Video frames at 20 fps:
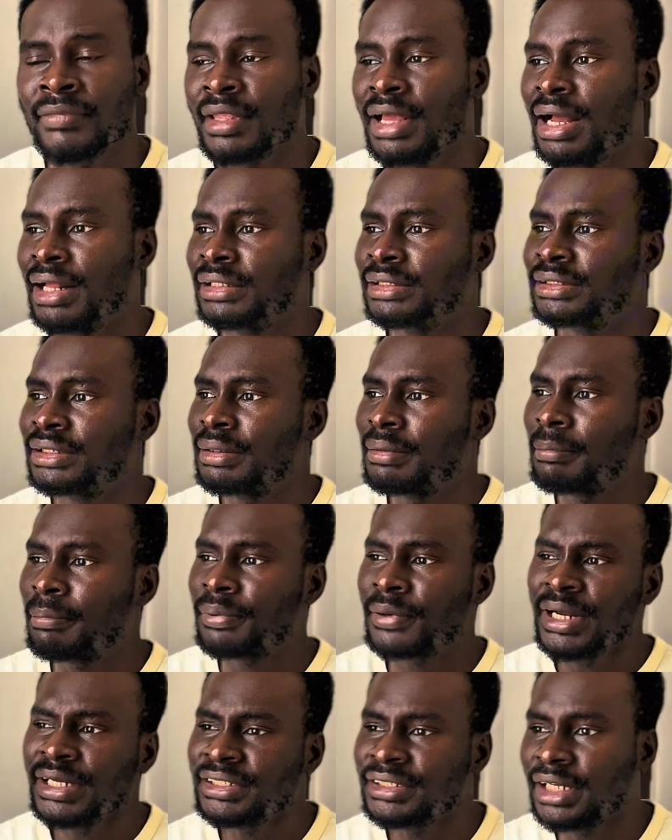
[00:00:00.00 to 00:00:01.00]
And
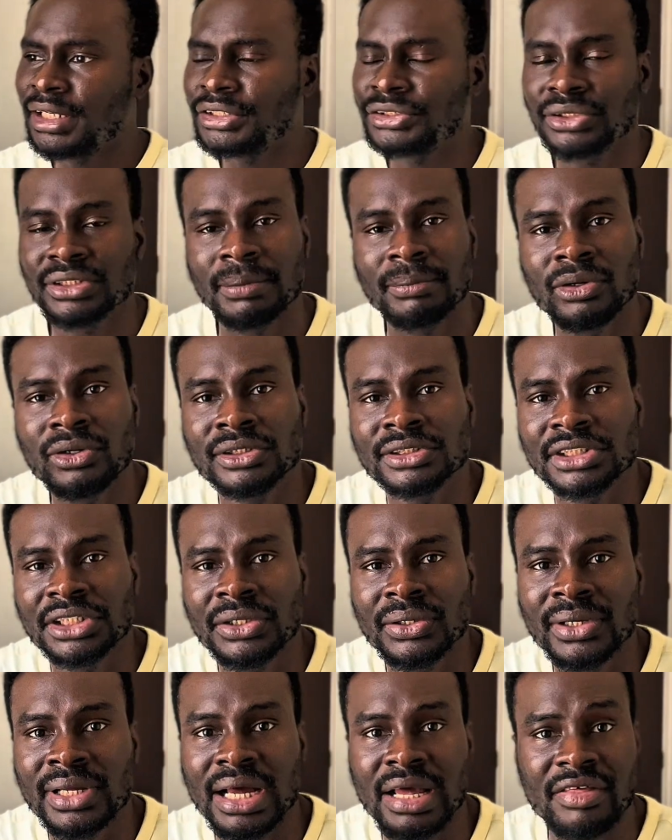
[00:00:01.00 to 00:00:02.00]
price action, I'm going to tell
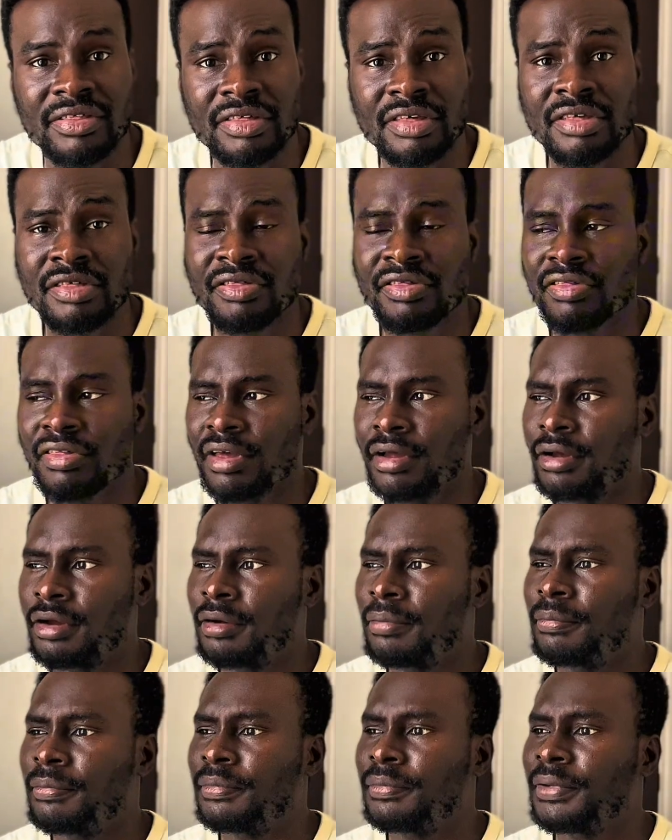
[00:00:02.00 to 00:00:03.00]
you guys, is
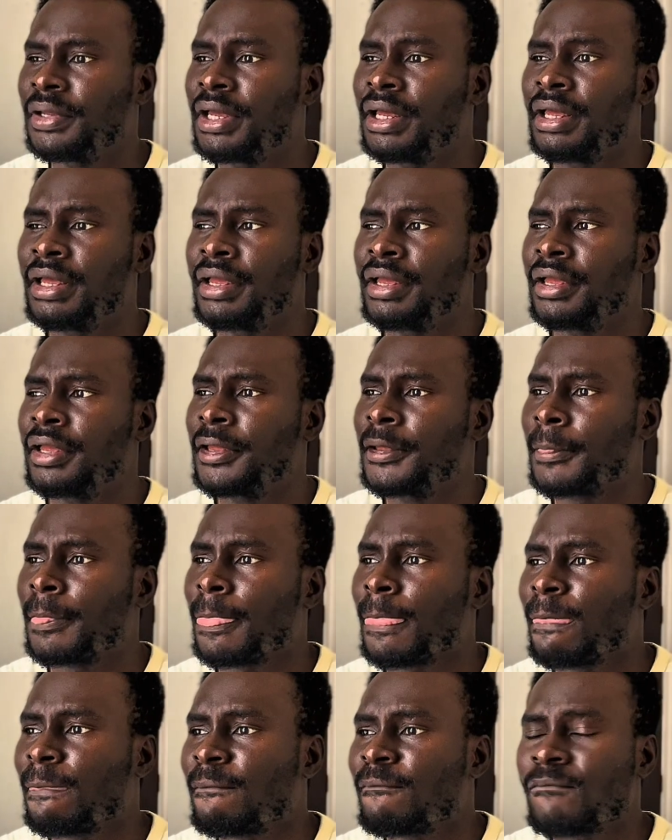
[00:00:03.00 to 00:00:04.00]
a
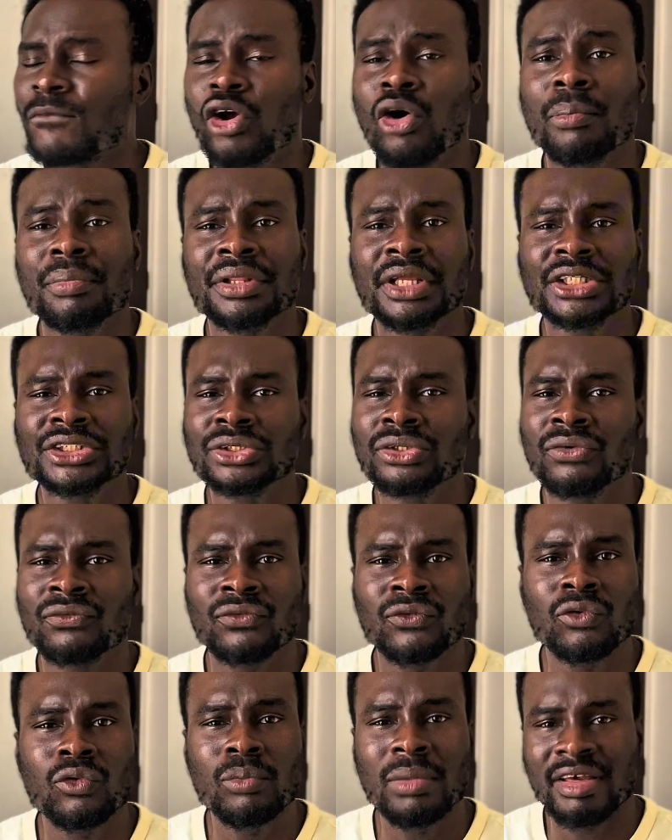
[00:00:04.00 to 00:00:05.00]
combination
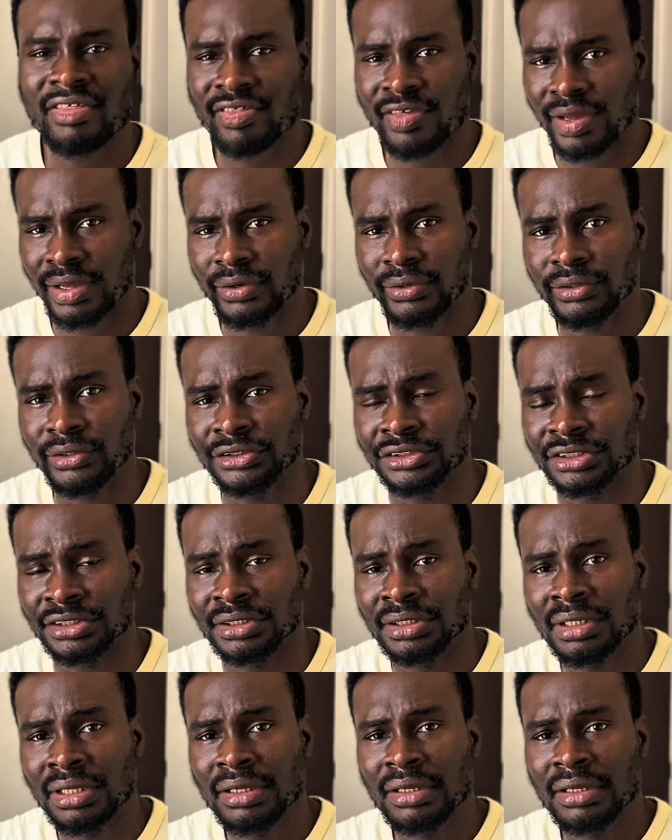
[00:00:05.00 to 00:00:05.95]
of human psychology.